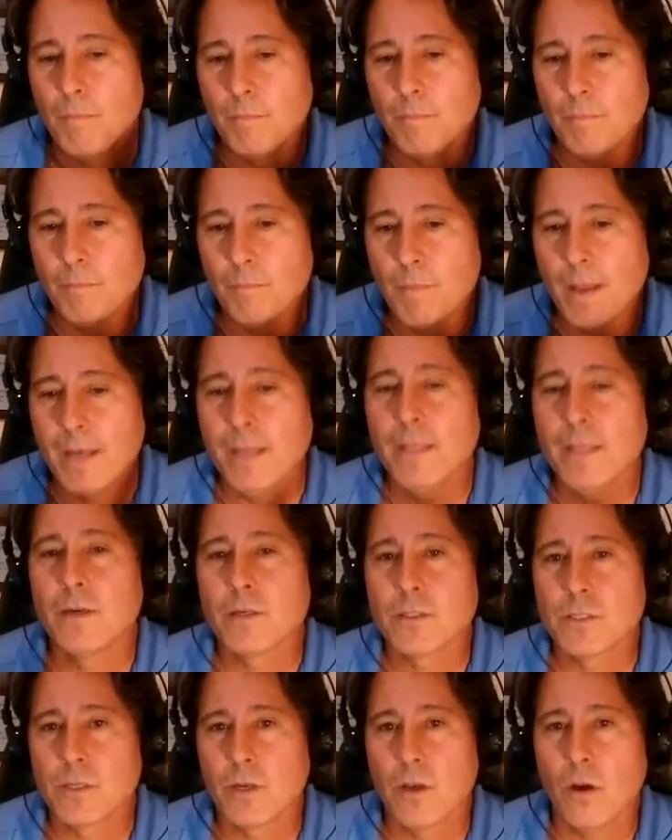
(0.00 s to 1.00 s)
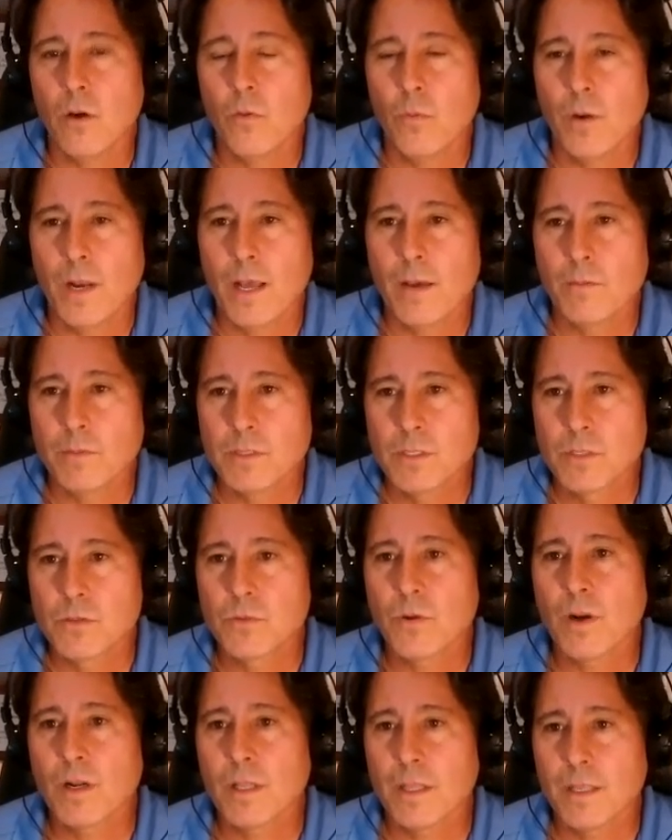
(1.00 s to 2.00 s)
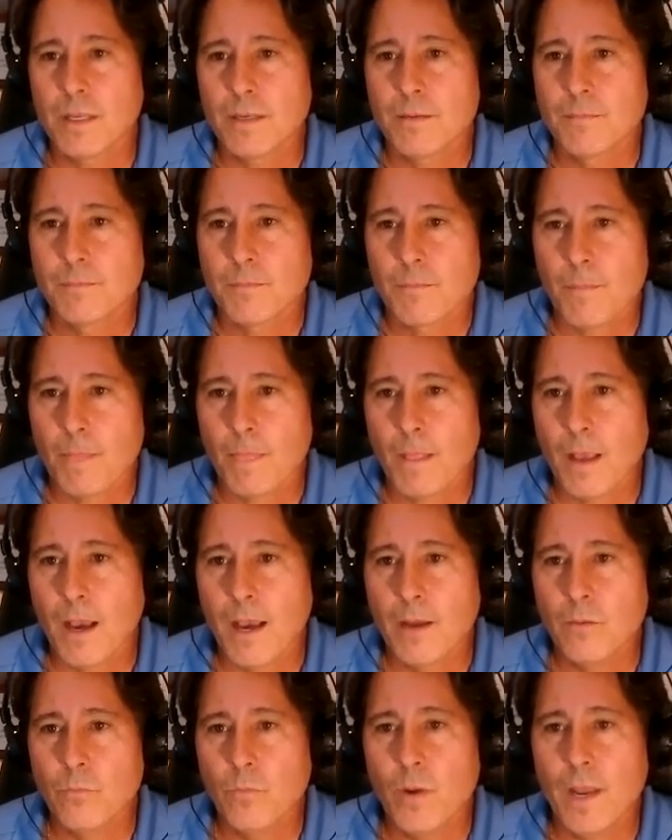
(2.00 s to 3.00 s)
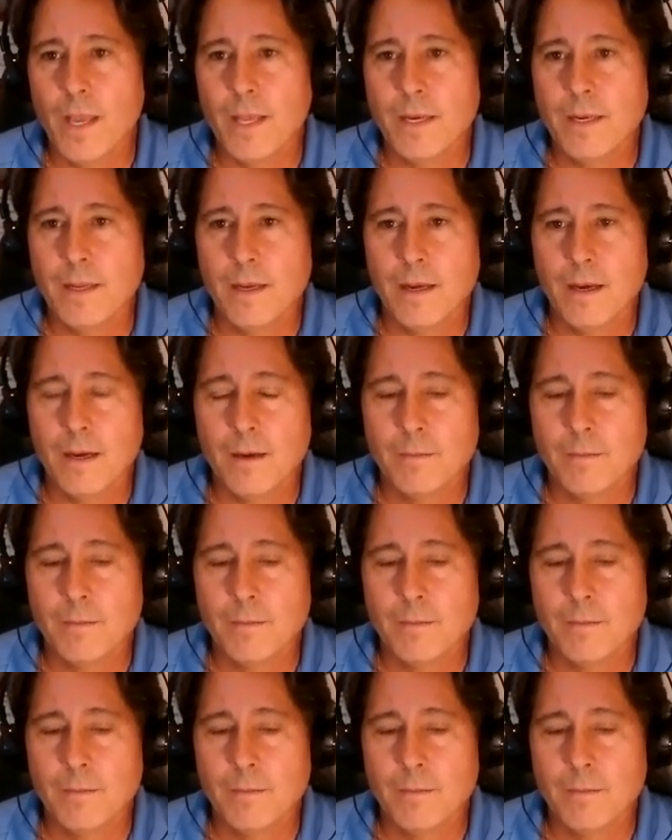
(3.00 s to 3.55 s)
Many years ago, when I was struggling, I read